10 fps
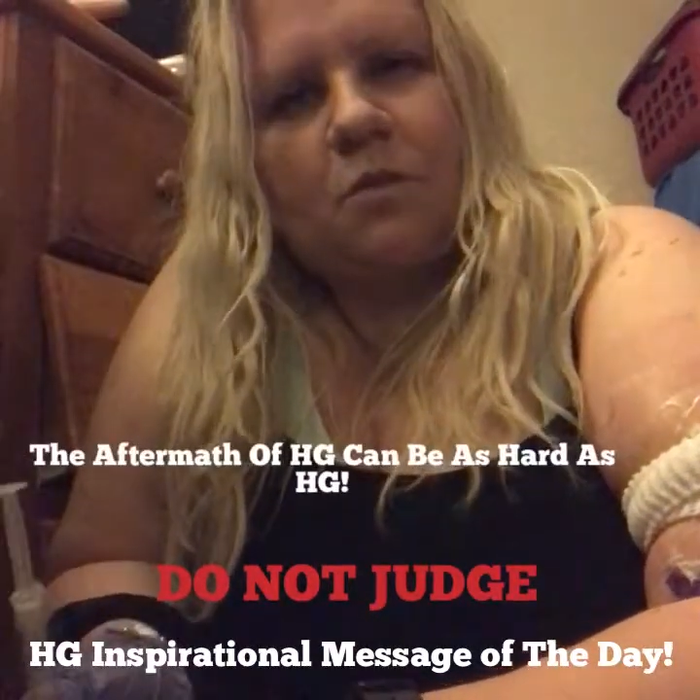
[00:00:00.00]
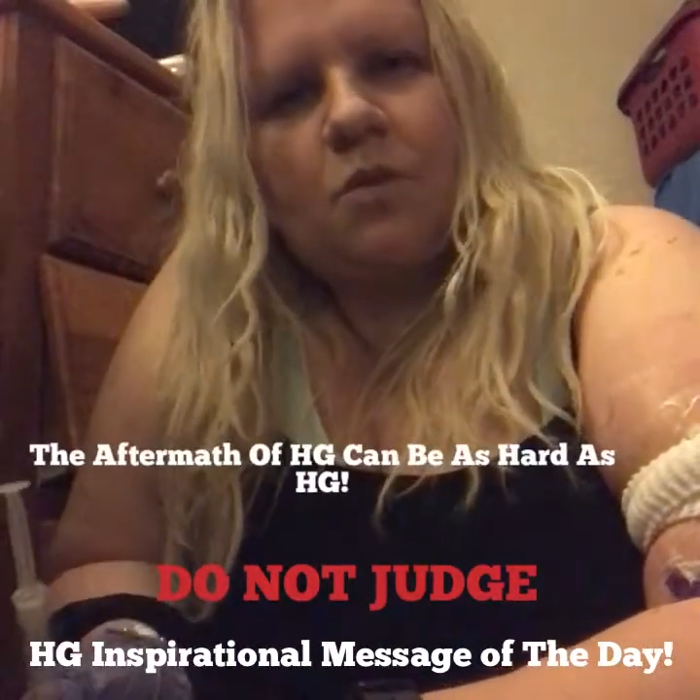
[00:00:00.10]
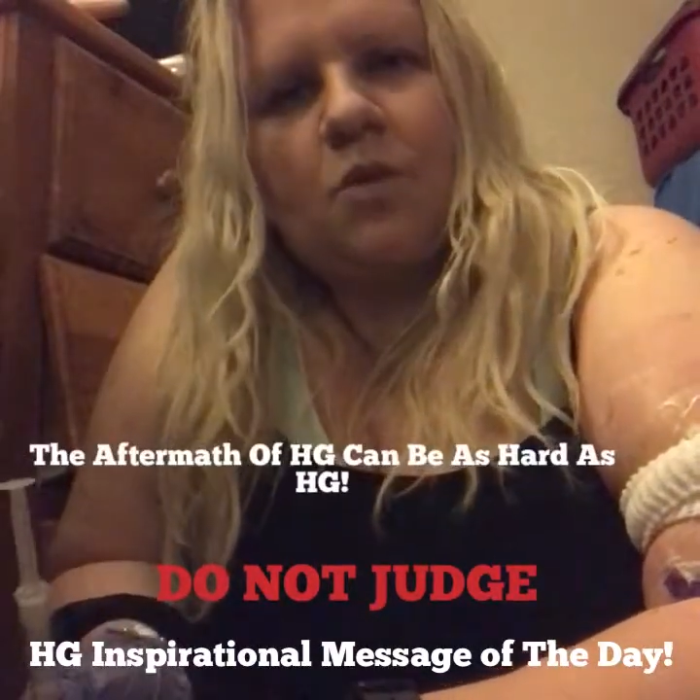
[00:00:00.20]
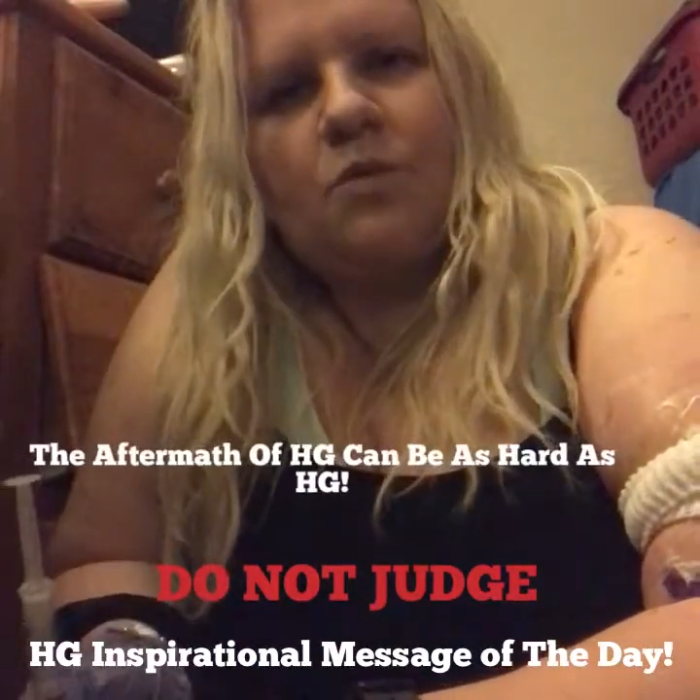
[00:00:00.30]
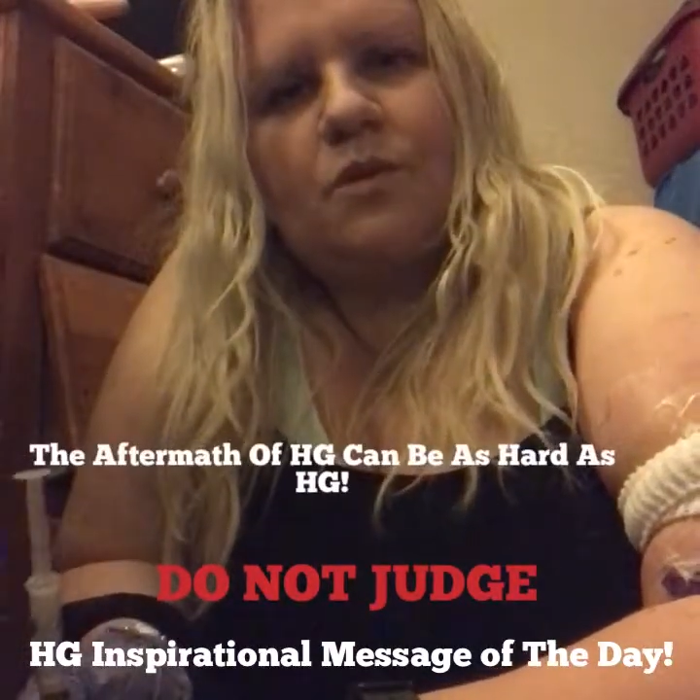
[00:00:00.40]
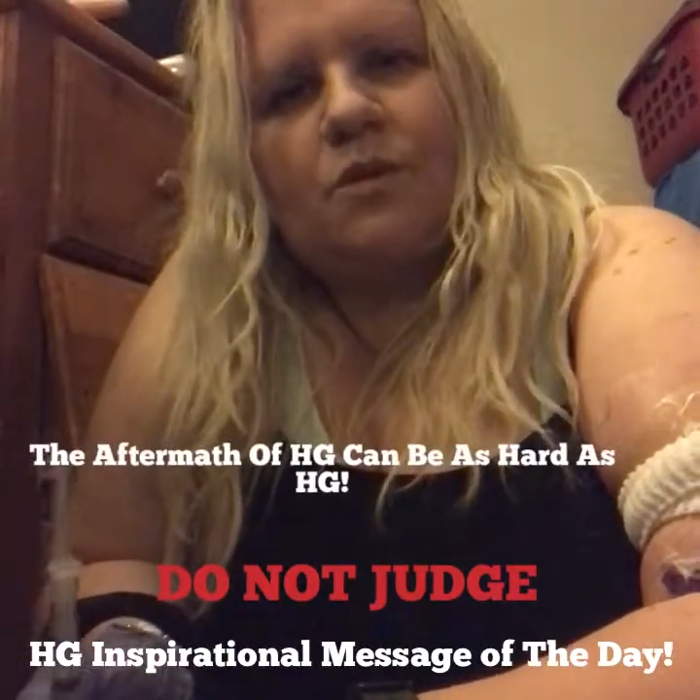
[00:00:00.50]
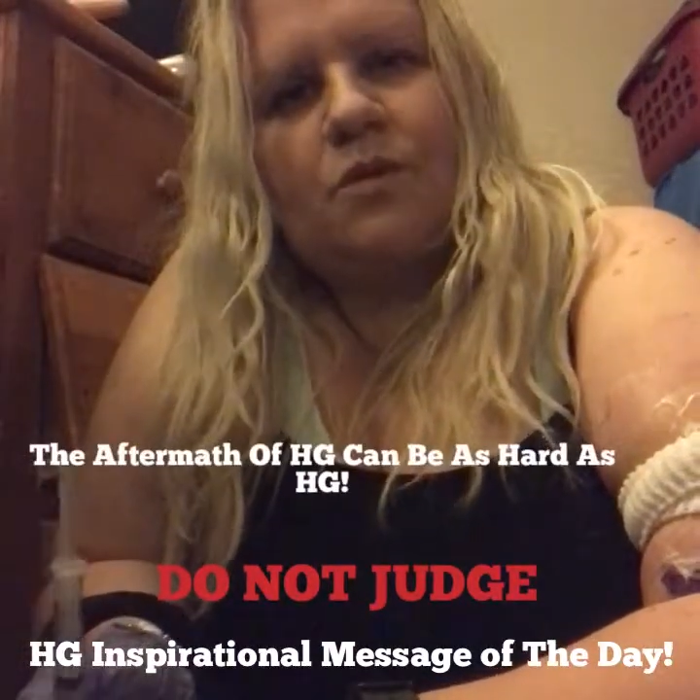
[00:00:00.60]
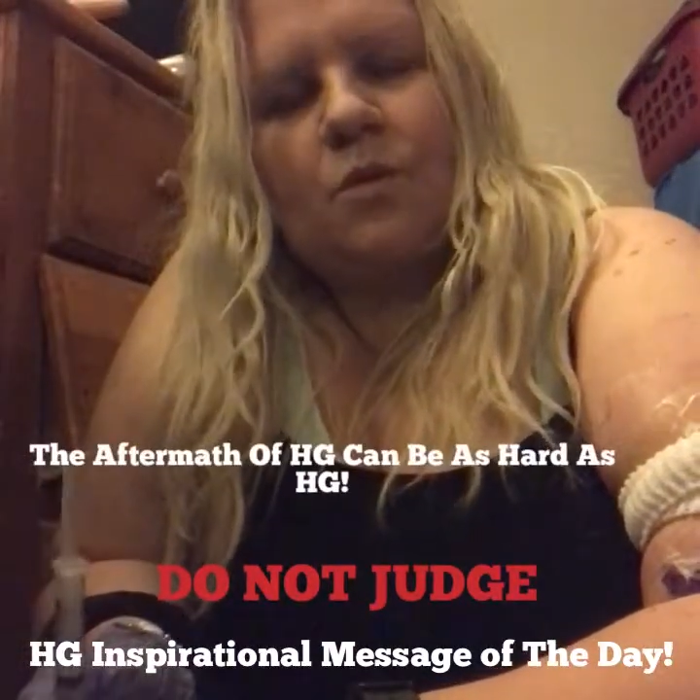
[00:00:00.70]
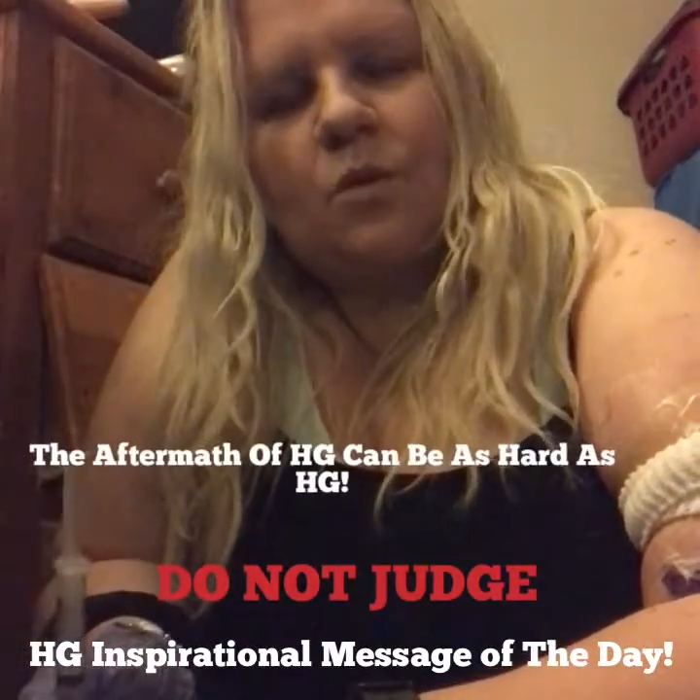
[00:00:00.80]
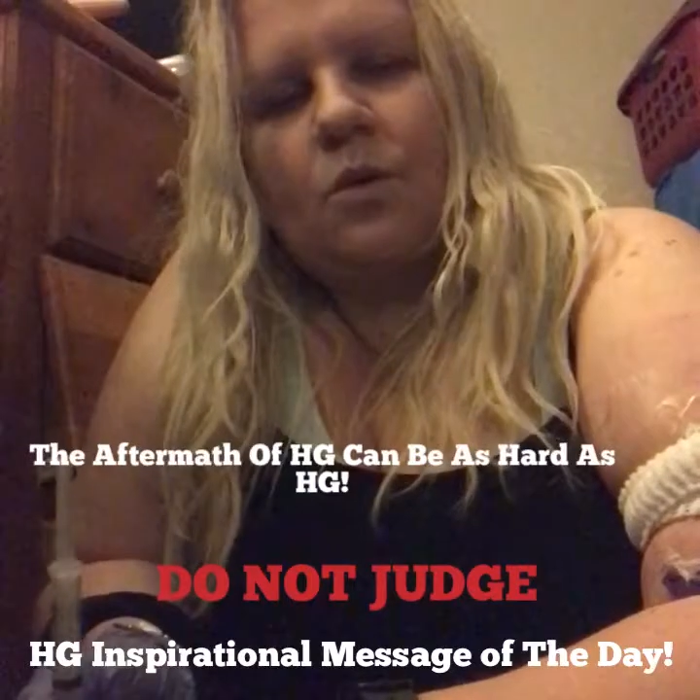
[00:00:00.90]
mood
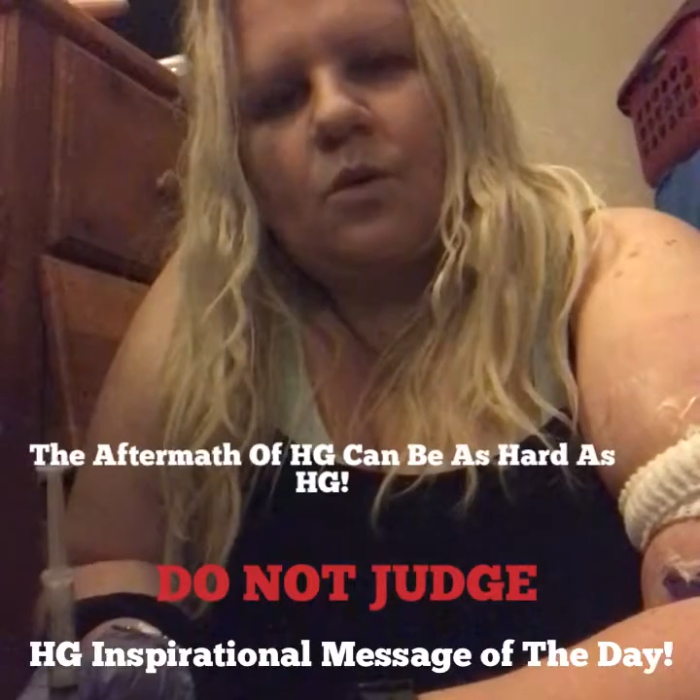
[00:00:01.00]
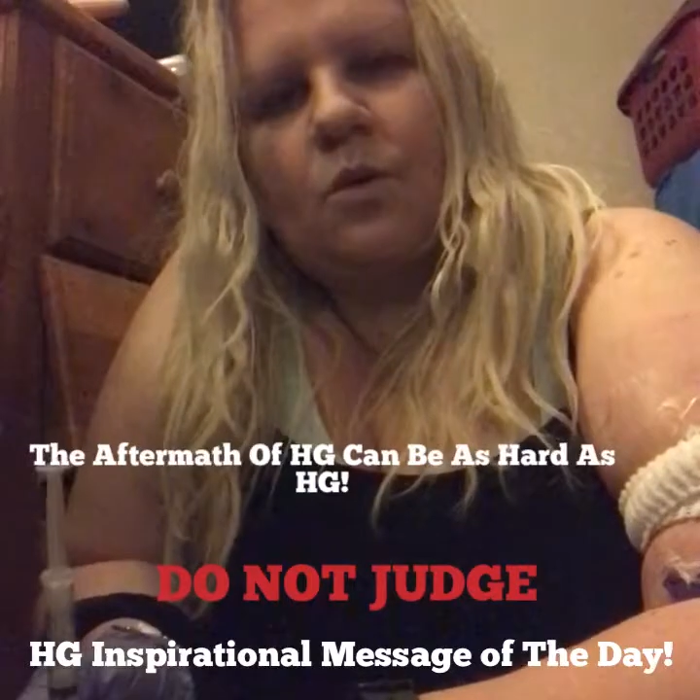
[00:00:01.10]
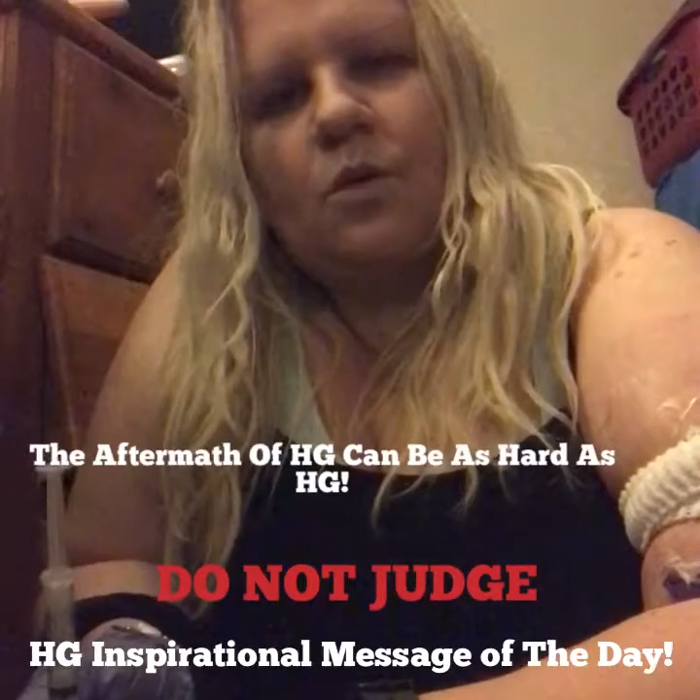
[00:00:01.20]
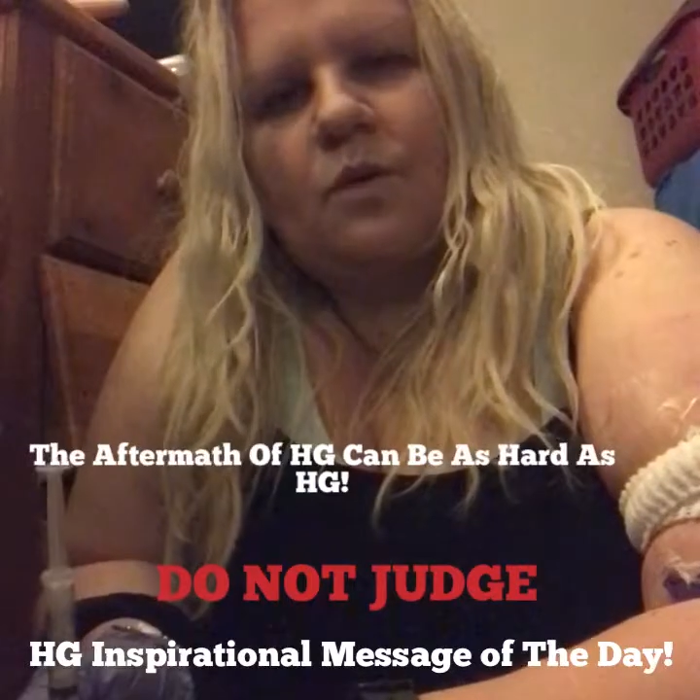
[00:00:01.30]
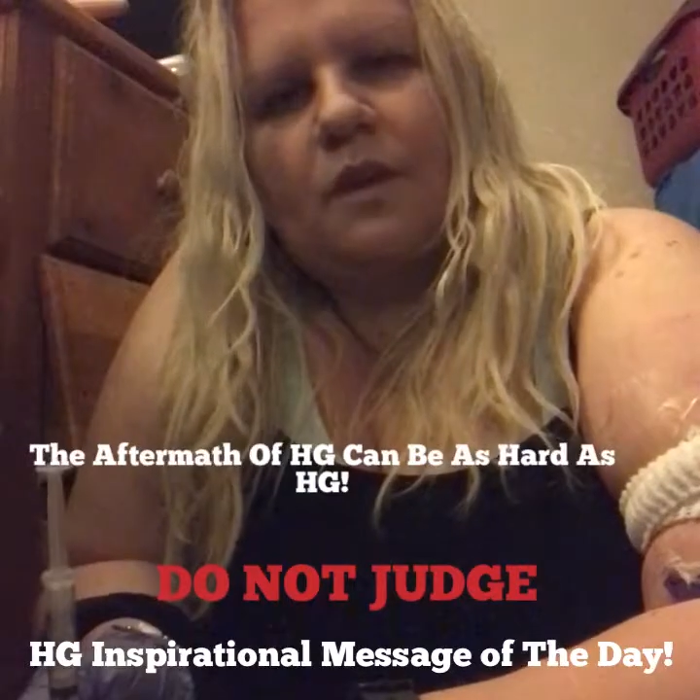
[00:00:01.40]
disorder